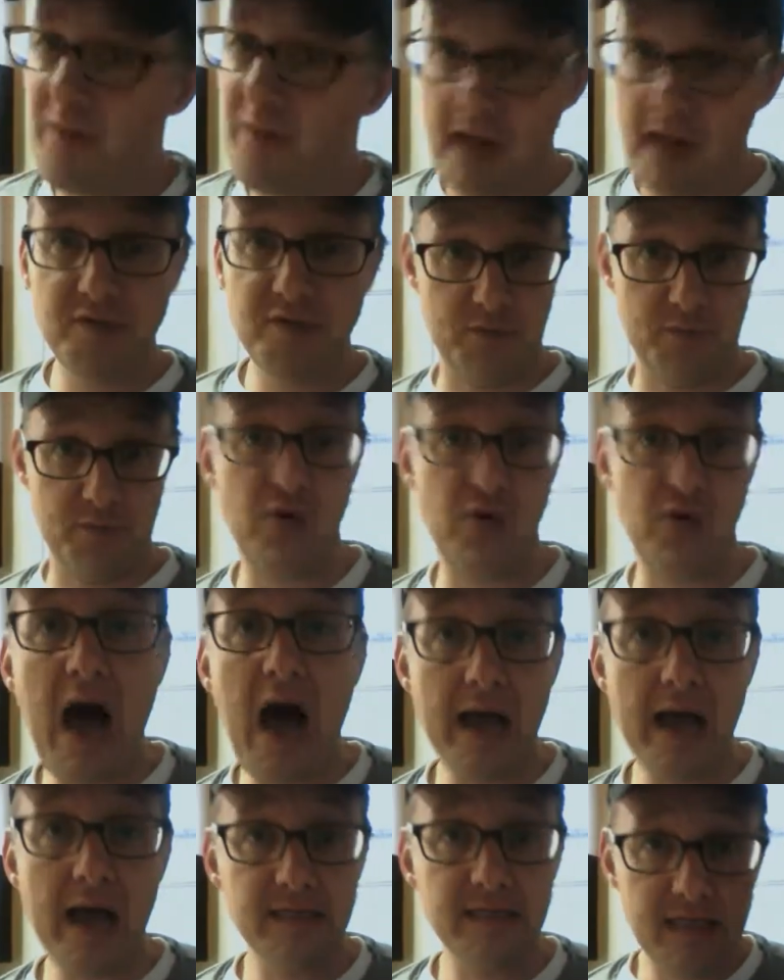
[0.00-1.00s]
I'm
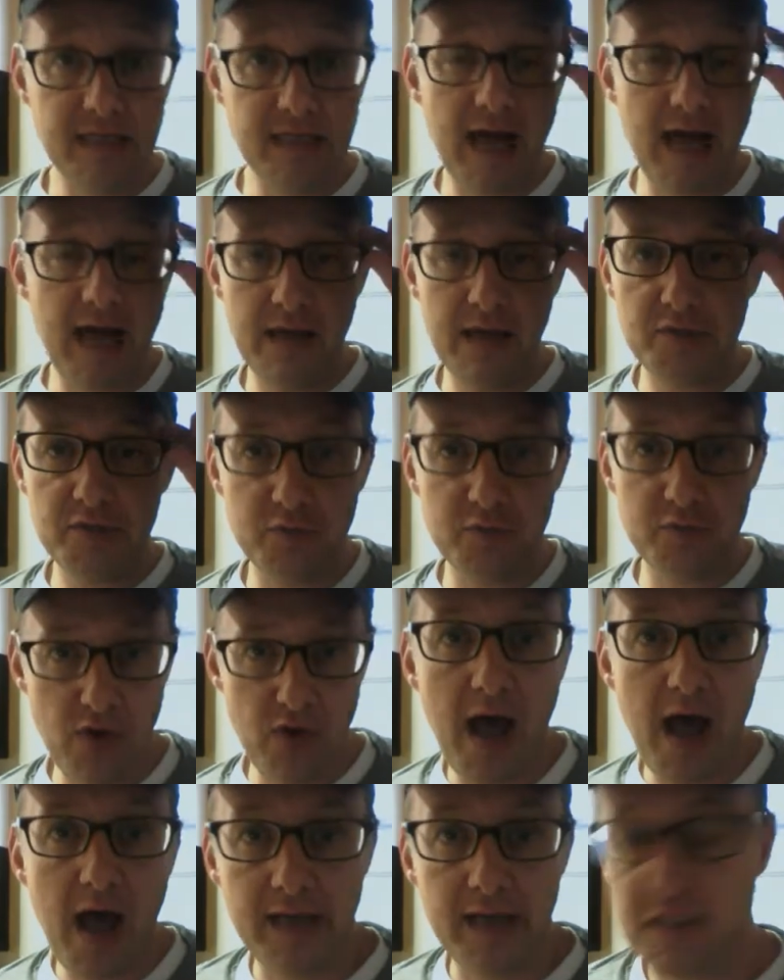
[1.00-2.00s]
surprised. I am
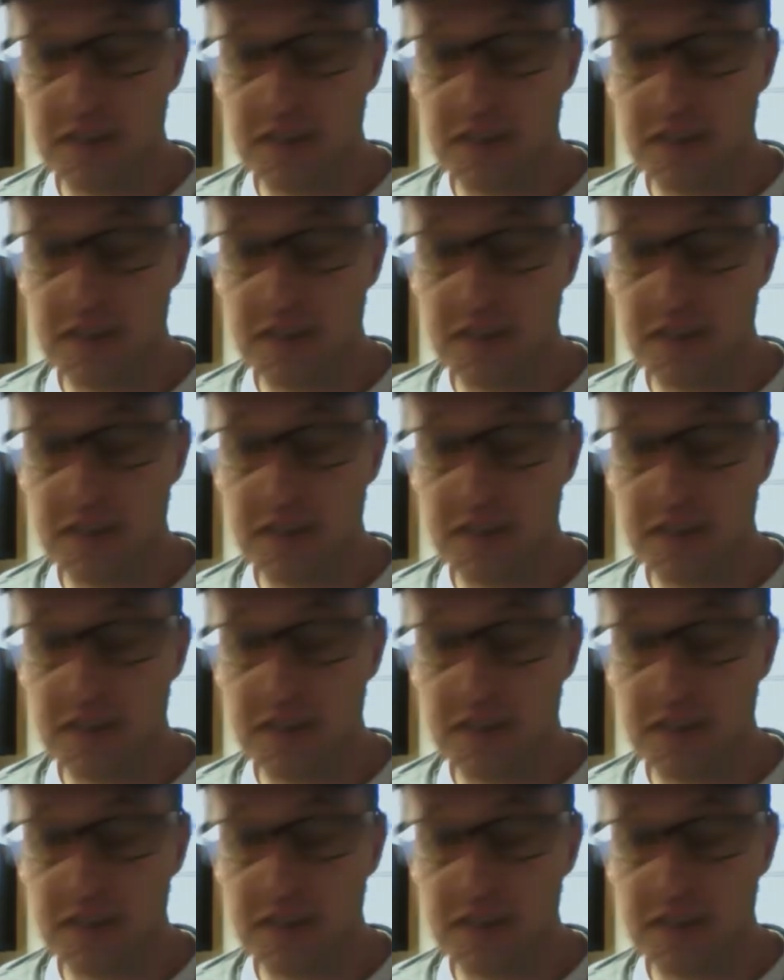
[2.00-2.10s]
surprised